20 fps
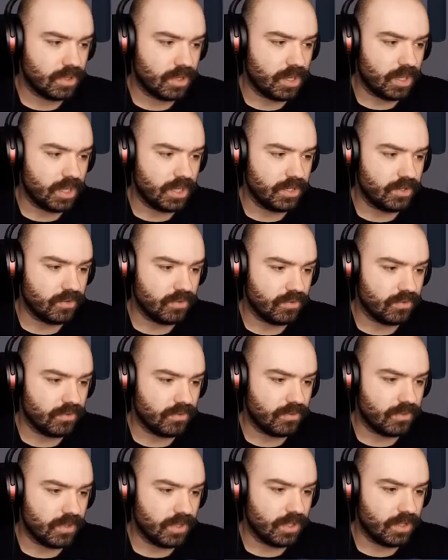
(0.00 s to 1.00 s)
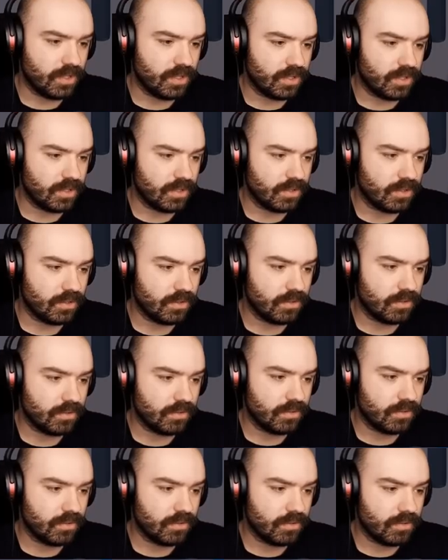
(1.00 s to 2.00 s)
I don't think
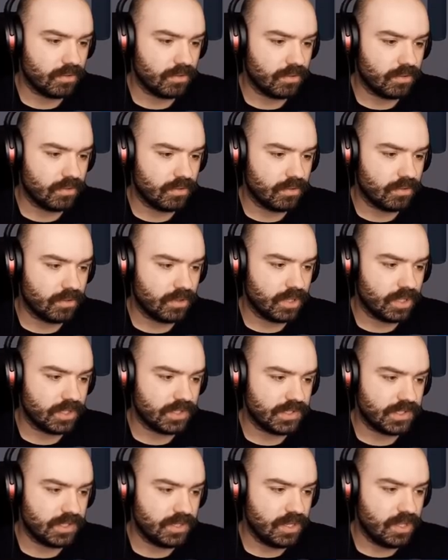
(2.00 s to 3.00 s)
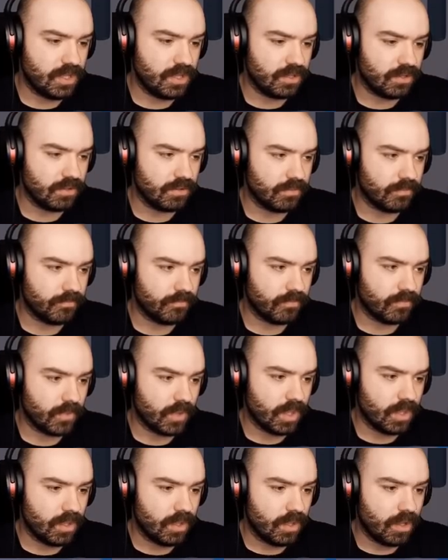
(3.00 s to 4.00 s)
that's in here.
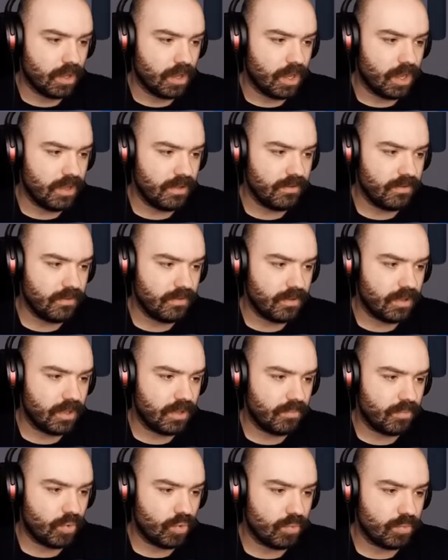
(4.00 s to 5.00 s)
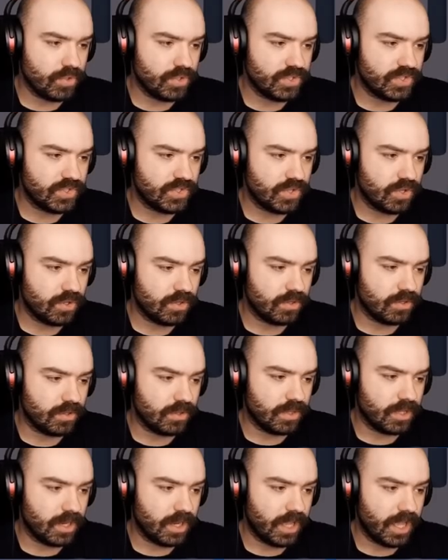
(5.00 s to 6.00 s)
I am almost certain
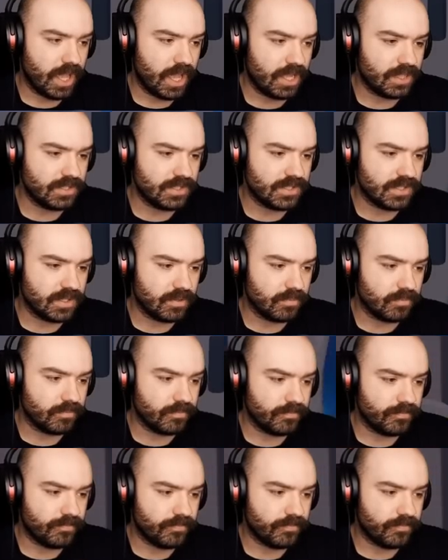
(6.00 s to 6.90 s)
that I had some.